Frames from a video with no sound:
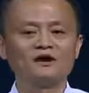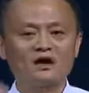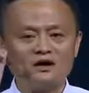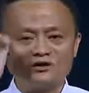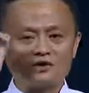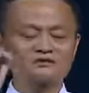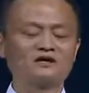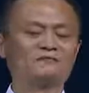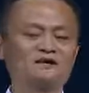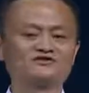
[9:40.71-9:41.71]
I
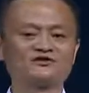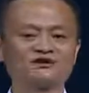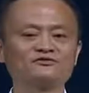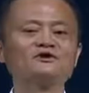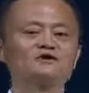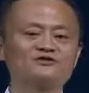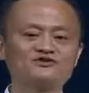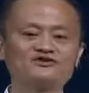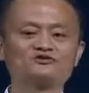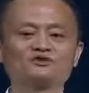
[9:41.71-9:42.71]
tell myself,
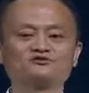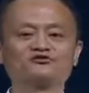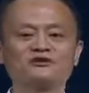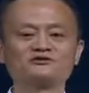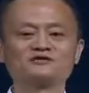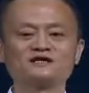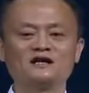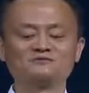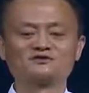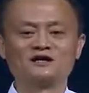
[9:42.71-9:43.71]
this is what Forrest
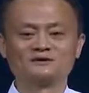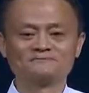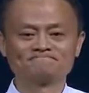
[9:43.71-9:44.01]
Gump said.